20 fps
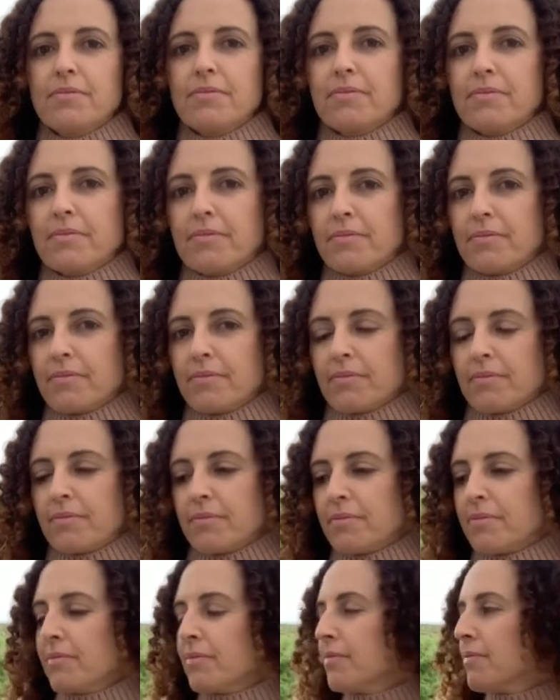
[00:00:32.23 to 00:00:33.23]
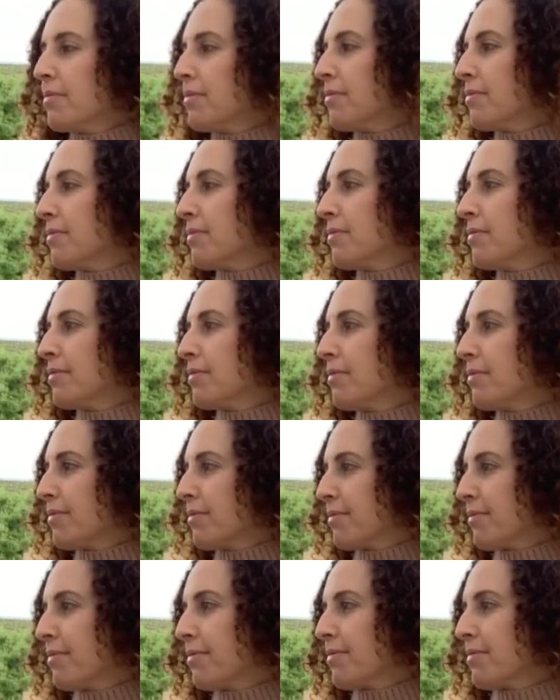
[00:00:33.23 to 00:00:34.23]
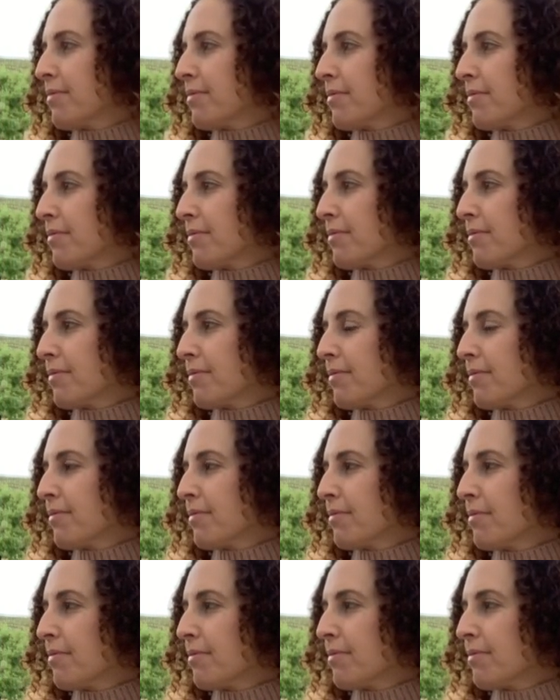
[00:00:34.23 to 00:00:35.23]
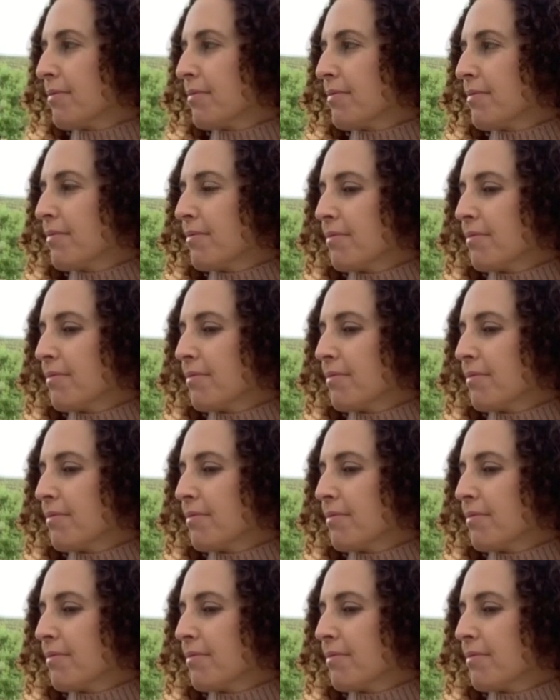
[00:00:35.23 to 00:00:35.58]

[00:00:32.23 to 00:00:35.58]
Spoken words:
[no speech]